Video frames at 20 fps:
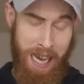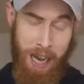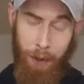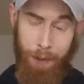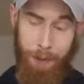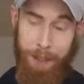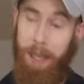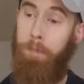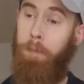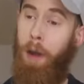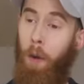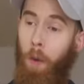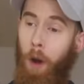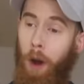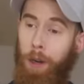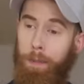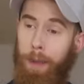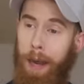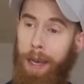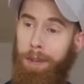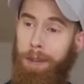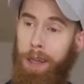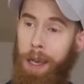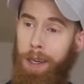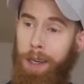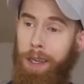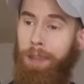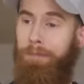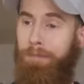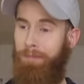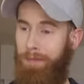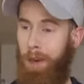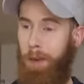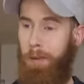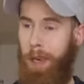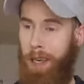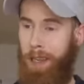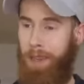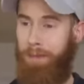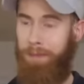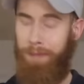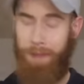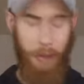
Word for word: I uh, always keep my water bags handy, okay?